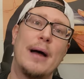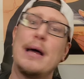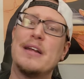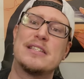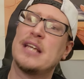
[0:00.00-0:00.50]

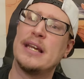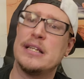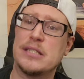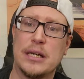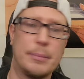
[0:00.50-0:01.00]
I'm not saying
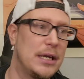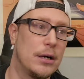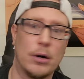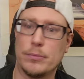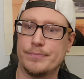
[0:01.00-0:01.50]
he's going to be,
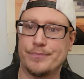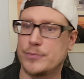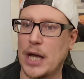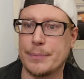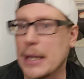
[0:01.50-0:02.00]
you know,
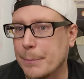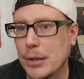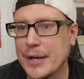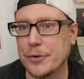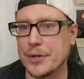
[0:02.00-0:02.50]
top 10
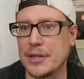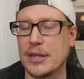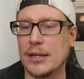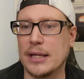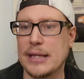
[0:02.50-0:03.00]
player or
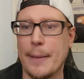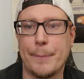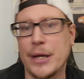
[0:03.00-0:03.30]
anything like that.